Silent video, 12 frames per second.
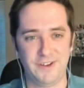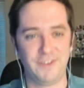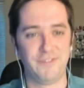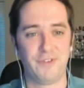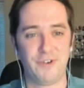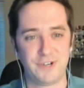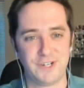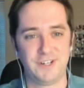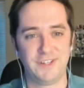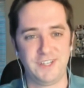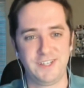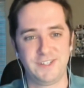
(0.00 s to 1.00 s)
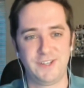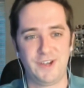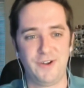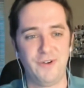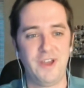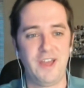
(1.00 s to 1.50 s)
unfortunately.
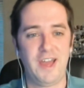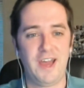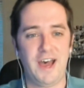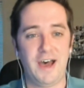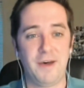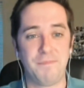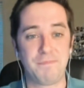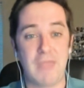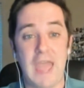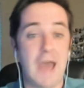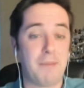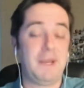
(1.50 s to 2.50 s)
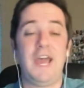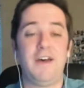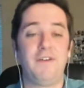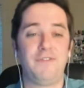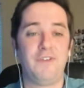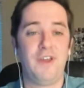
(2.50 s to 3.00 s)
So happy to
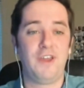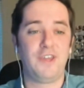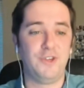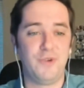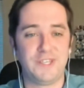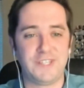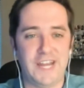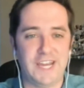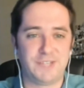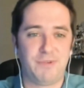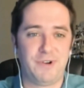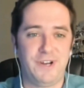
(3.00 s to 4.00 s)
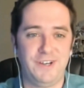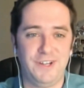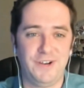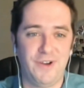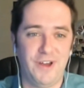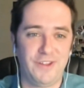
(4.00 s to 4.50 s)
have you as an expert and
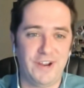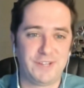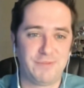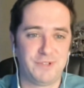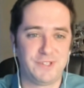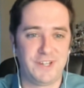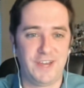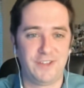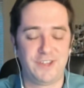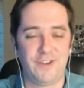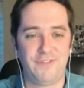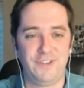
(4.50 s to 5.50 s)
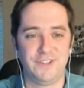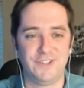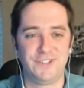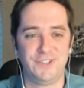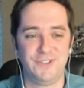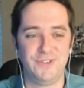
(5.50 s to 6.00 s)
other experts in the healthcare field
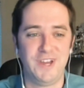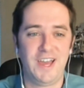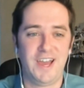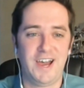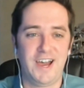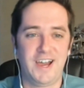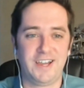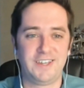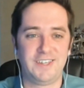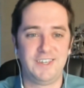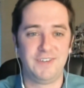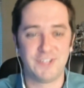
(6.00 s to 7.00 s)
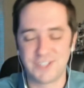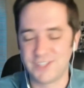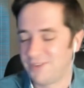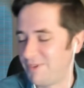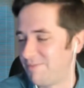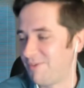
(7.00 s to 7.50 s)
to give us a
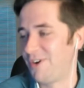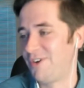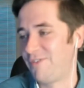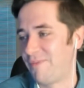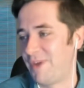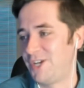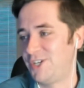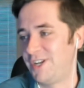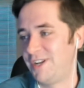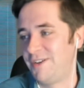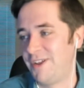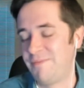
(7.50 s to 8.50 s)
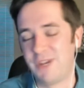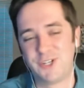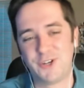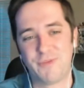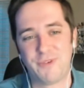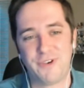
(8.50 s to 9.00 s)
little bit more information and make
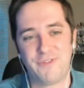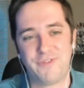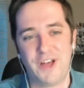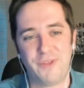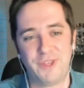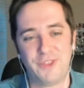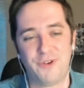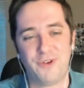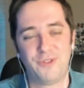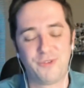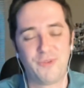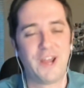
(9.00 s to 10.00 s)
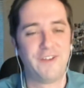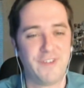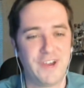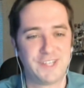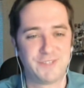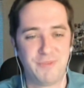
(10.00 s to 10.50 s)
sure we're following the right
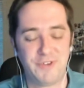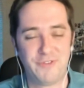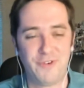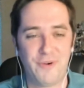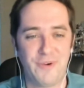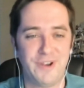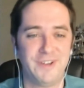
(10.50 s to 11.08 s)
advice moving forward.